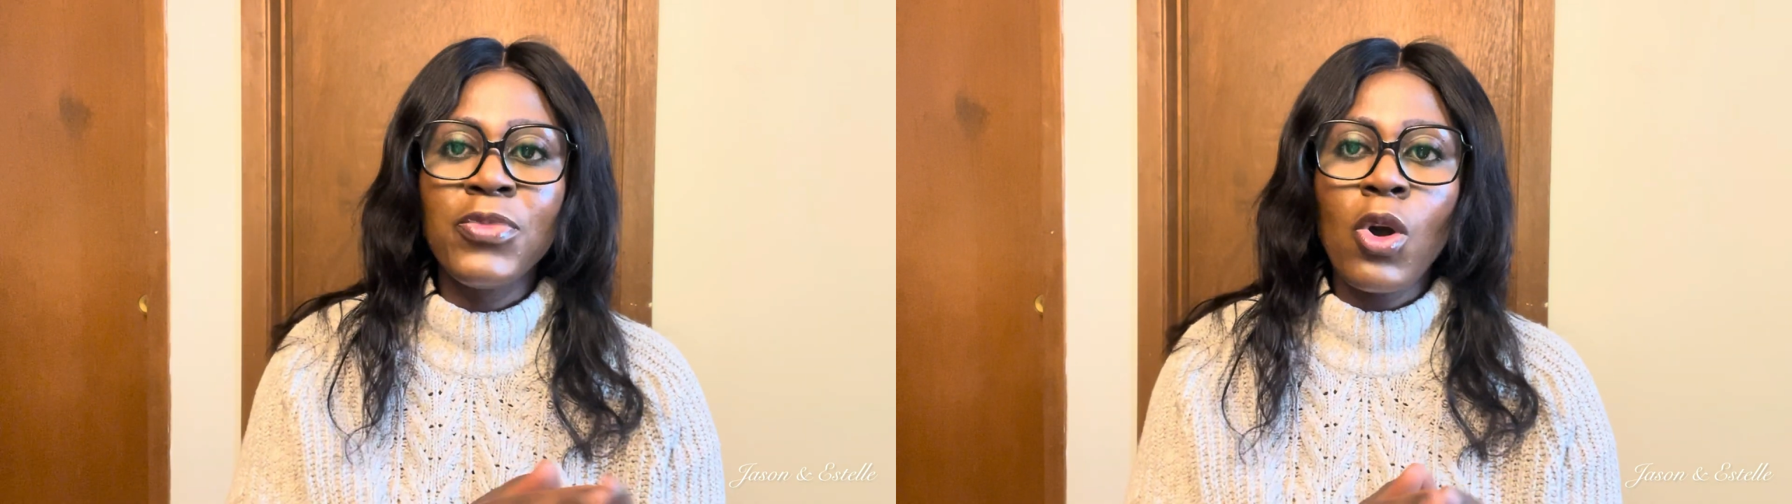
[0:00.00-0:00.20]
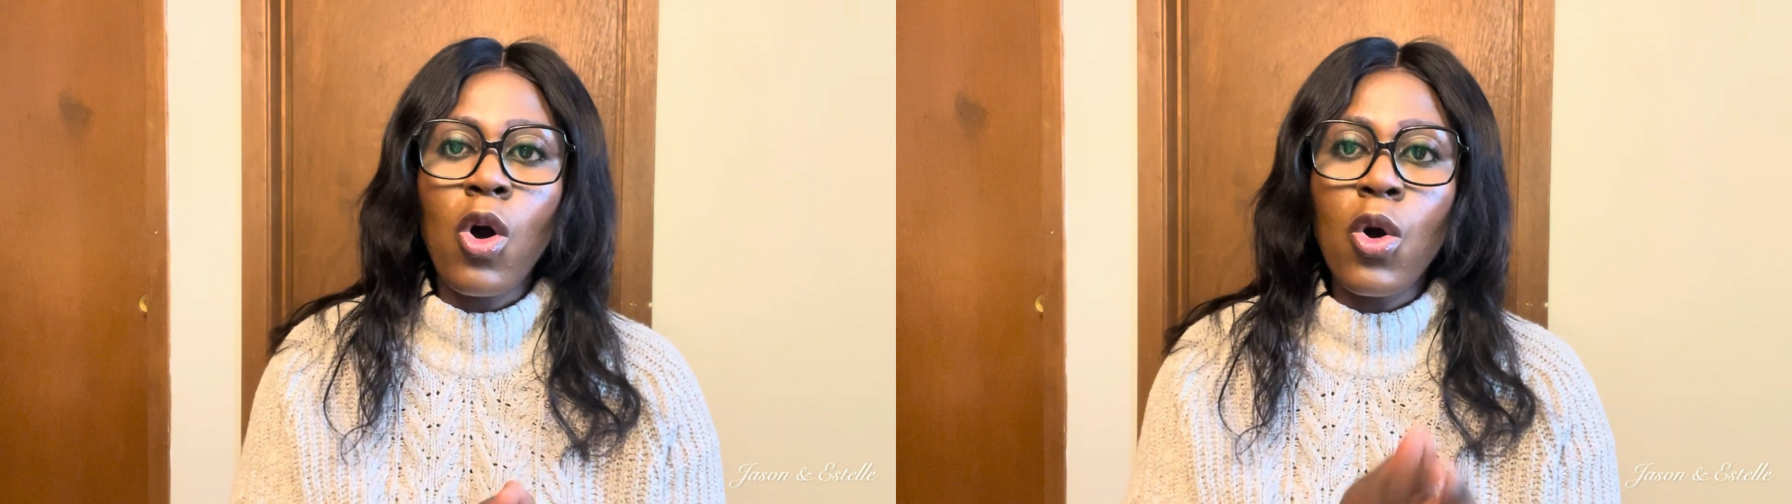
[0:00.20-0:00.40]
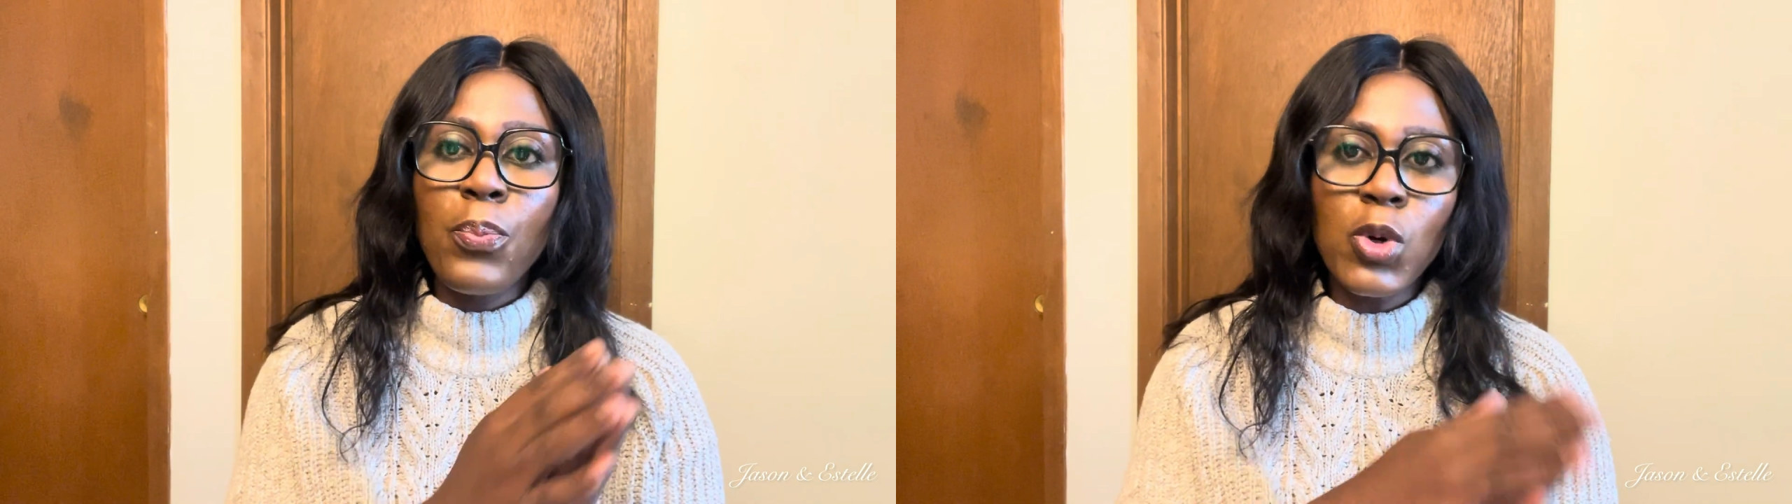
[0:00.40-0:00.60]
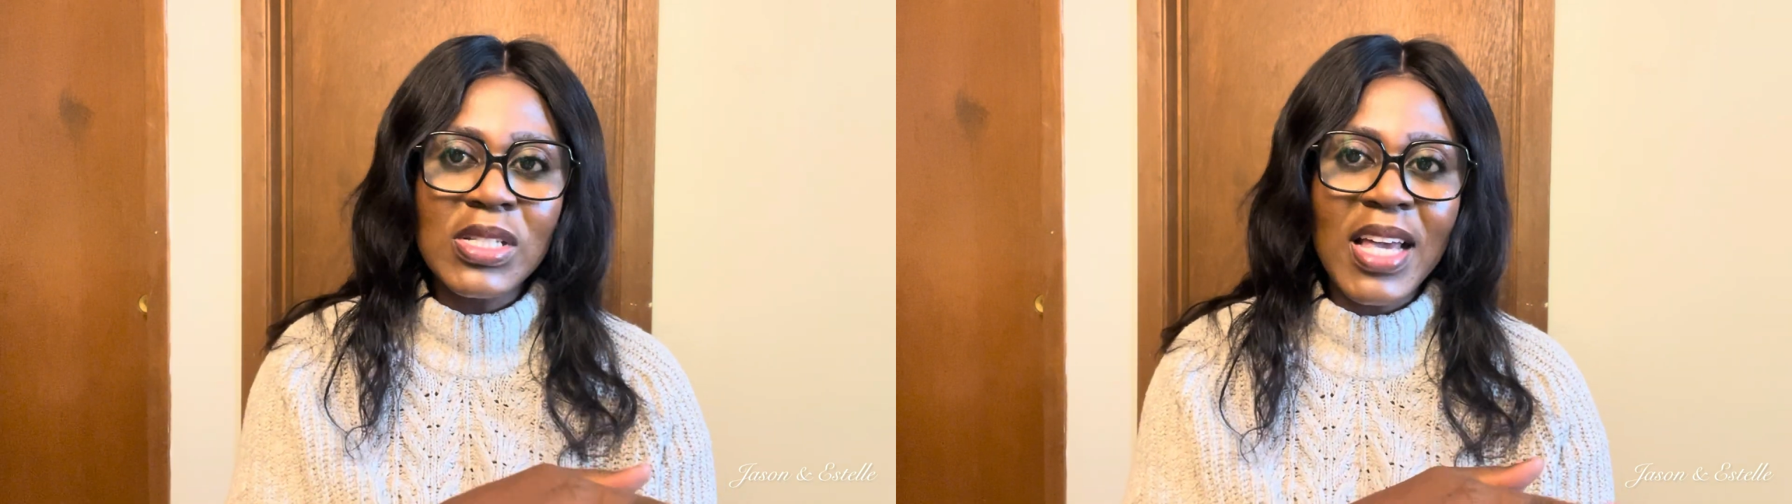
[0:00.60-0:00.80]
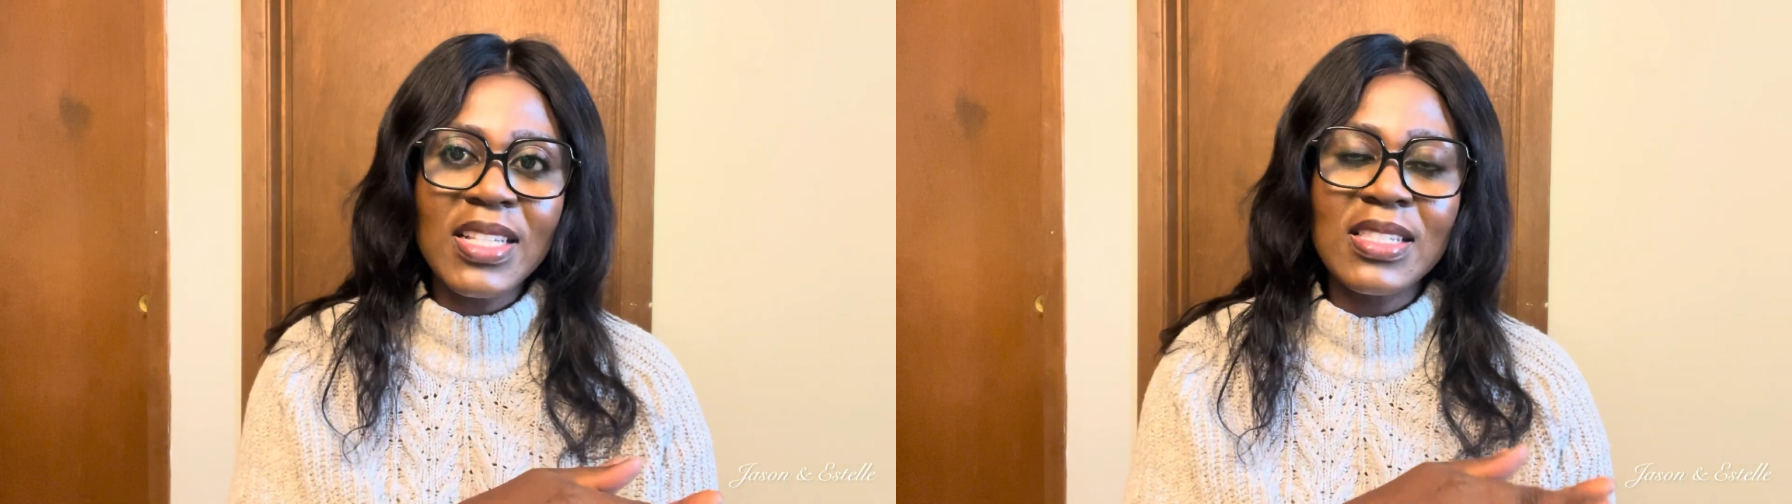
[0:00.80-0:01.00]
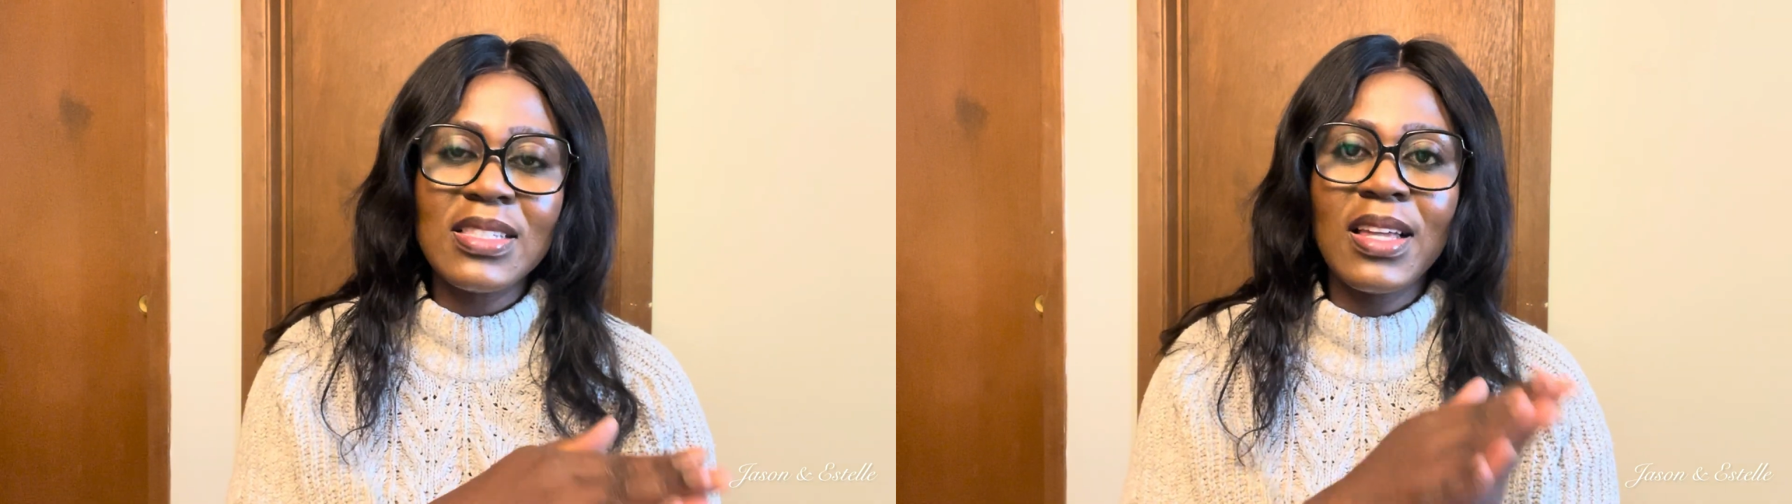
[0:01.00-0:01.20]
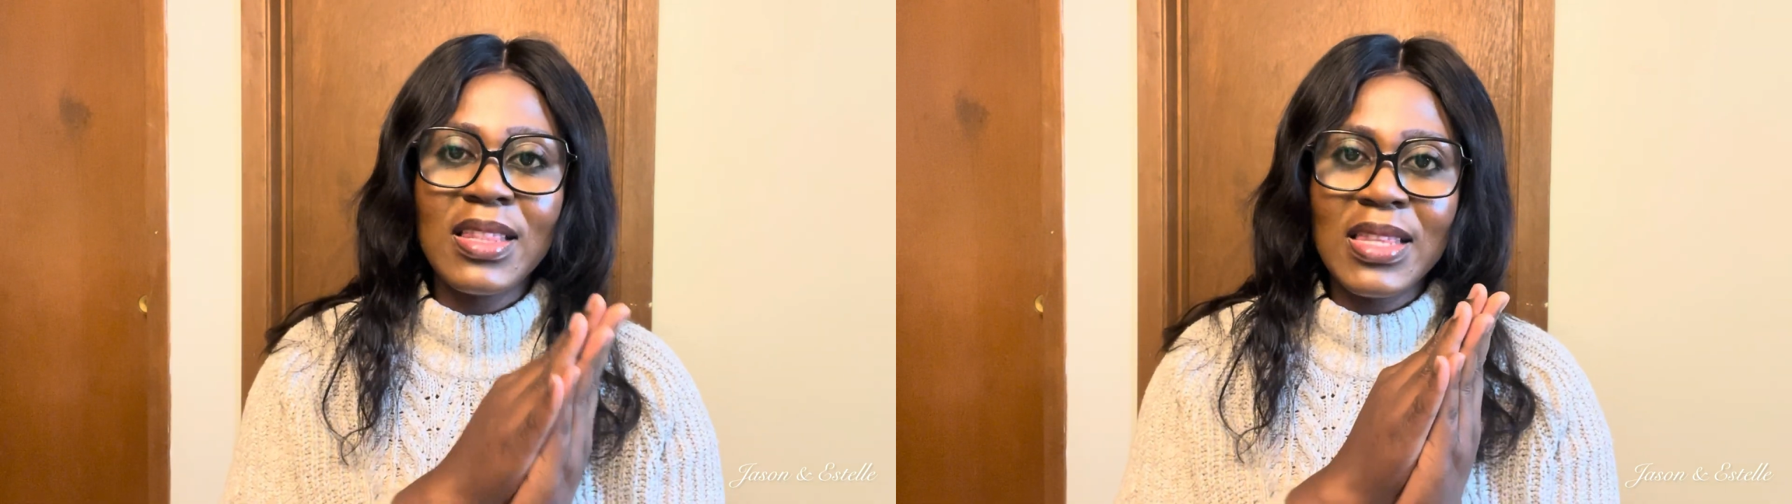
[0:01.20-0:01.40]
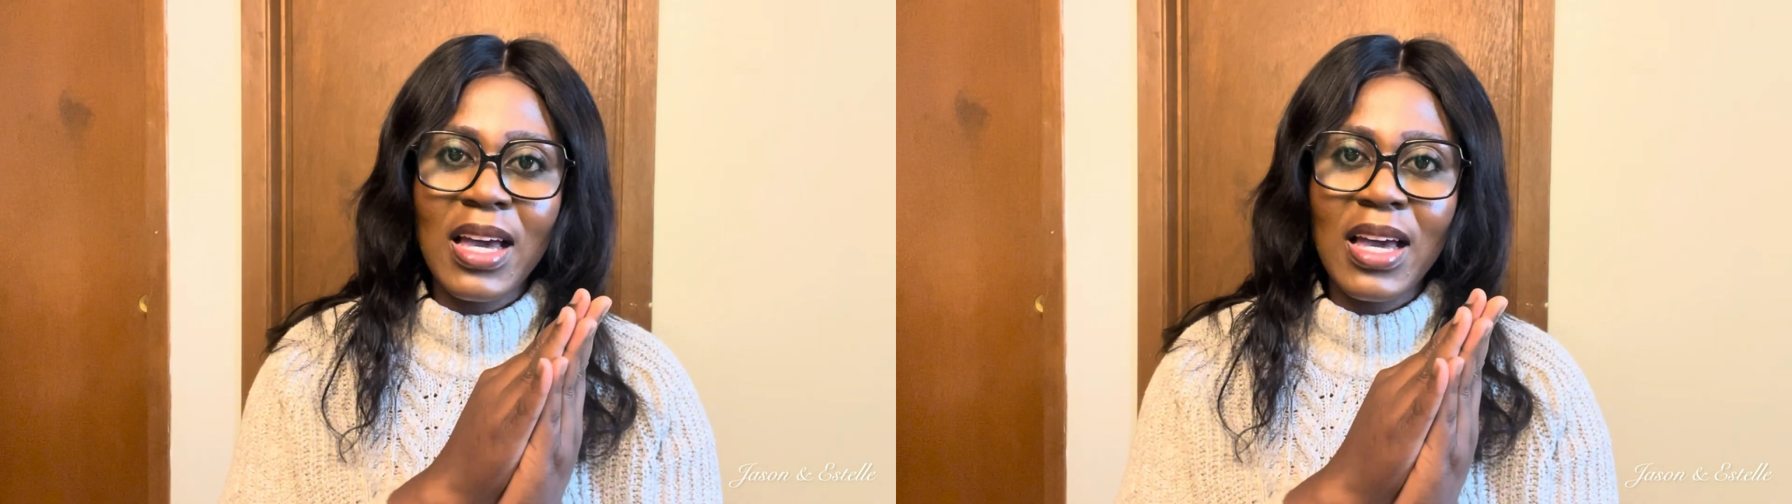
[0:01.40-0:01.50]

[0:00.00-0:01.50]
or possess the